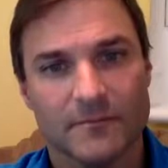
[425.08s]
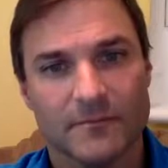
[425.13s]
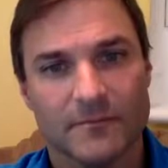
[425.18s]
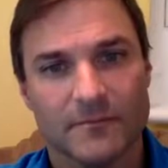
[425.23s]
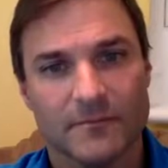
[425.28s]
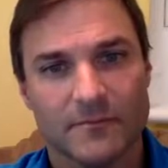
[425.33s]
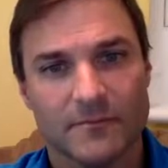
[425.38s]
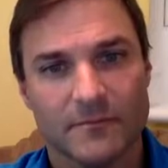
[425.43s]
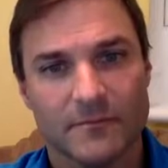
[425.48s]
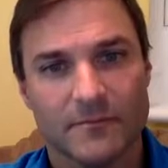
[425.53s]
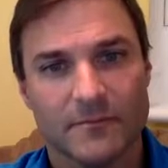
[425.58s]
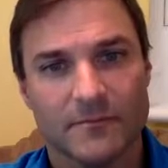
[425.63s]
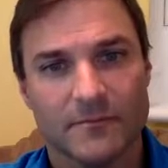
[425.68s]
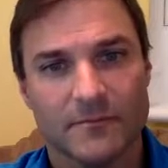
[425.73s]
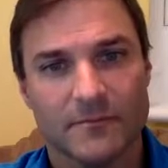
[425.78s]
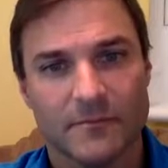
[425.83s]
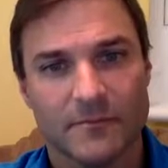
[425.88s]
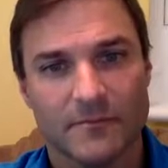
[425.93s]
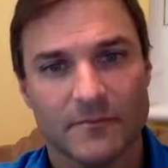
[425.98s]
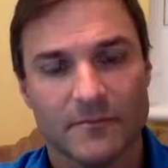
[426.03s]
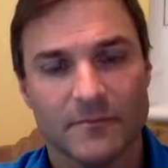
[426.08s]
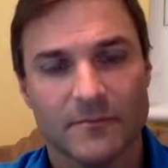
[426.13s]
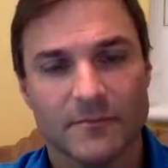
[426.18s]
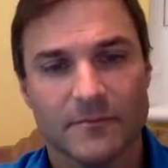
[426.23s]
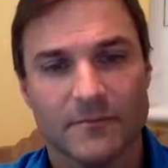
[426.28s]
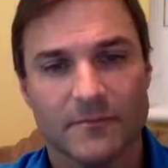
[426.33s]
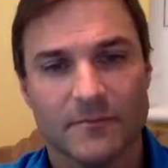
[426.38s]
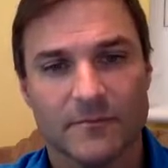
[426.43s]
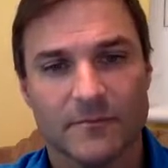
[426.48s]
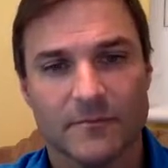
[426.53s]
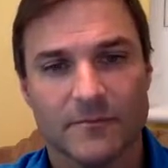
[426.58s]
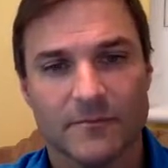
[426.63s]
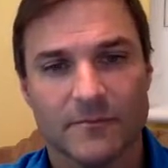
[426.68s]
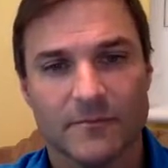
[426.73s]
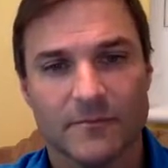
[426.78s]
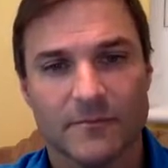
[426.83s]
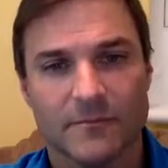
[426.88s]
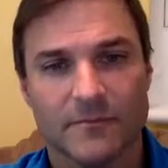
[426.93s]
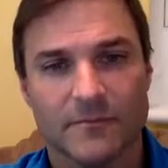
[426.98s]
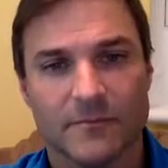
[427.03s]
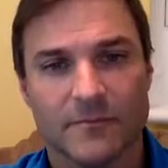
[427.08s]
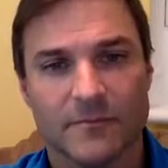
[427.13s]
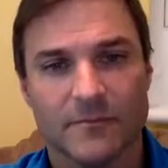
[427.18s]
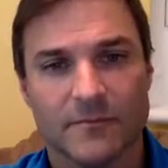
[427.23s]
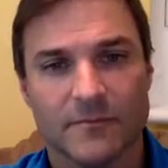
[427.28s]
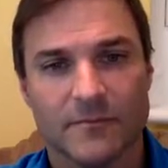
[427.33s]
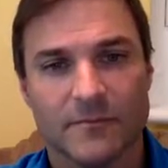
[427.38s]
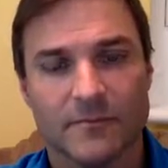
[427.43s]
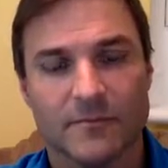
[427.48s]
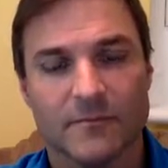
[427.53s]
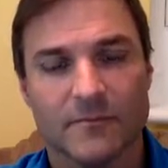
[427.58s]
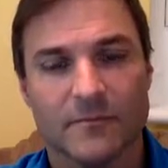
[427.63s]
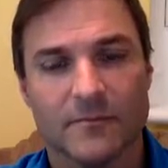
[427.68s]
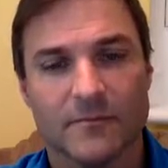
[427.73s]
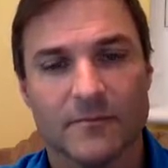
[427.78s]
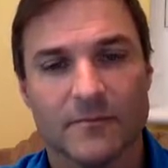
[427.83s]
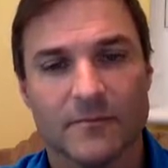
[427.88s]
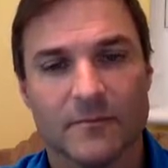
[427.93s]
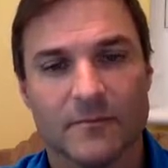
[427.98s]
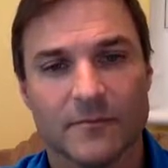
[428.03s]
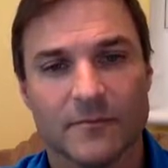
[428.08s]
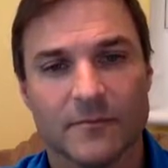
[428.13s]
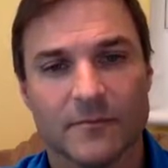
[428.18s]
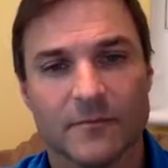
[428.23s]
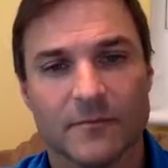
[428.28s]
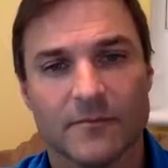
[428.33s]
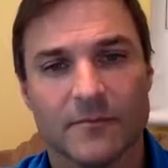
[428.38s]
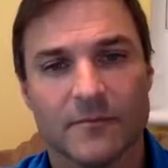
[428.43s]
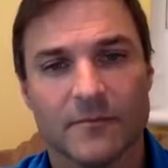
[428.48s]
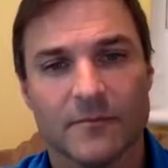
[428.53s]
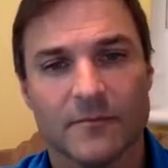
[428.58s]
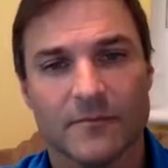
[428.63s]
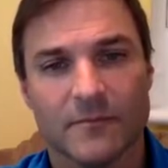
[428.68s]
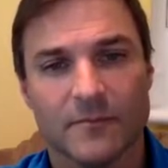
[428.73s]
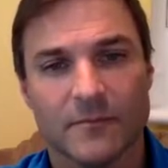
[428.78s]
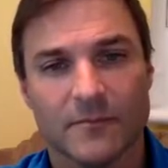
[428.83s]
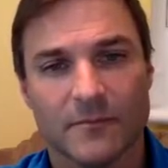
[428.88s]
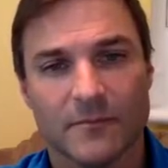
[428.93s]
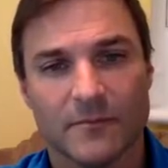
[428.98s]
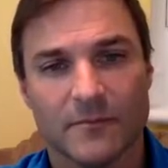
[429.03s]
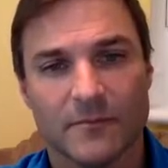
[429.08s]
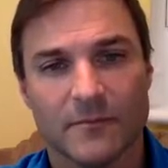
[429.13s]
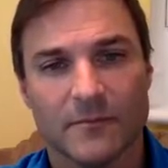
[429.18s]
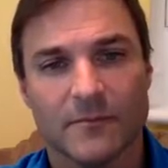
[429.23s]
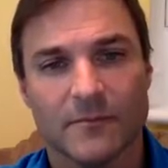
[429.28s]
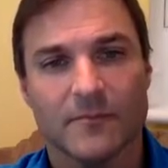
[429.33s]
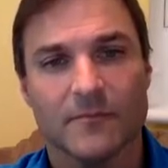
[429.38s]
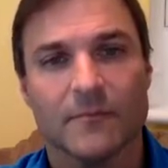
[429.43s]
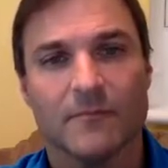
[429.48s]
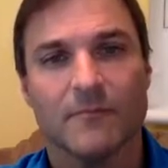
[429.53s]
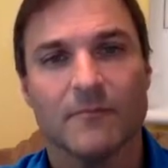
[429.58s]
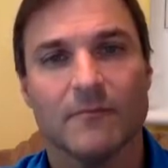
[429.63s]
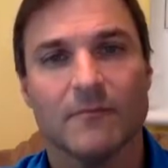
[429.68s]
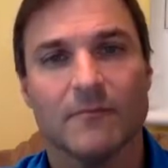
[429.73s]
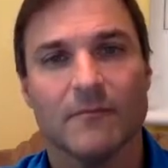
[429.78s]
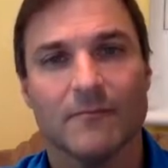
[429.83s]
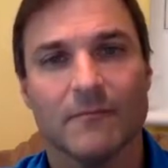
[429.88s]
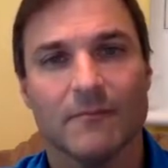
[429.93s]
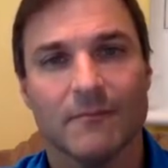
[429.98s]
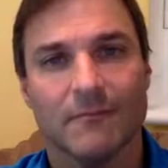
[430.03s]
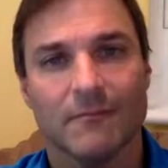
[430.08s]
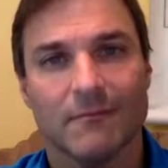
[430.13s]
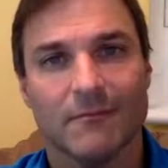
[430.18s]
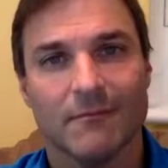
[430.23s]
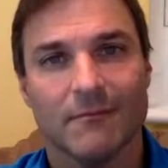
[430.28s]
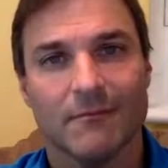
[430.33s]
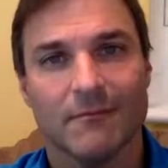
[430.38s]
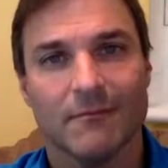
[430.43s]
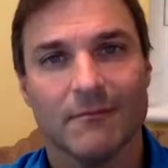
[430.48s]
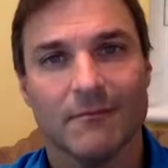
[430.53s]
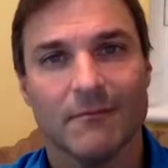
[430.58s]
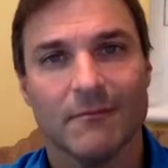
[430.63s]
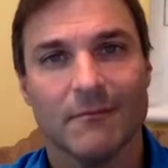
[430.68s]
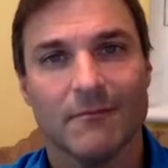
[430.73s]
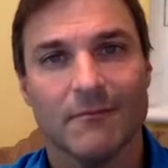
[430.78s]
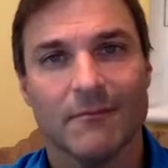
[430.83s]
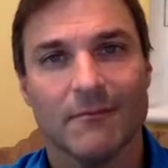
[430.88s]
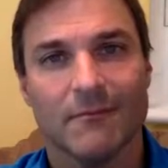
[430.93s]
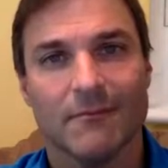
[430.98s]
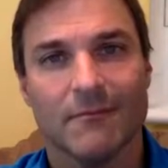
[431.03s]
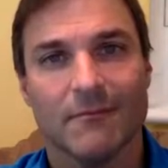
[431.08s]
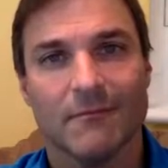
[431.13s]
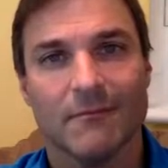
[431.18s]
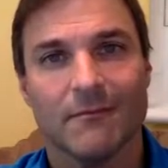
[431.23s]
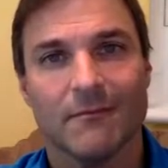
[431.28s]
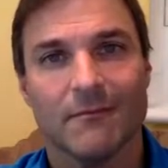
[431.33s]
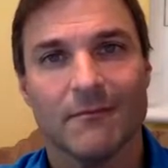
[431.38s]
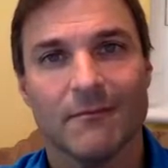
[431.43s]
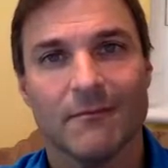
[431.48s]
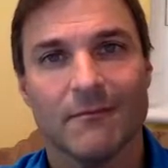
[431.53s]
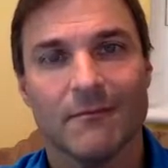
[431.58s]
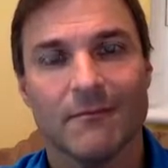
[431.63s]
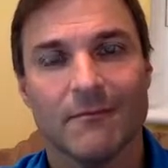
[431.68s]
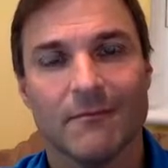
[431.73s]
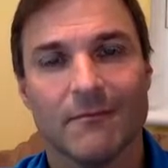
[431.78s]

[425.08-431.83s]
[no speech]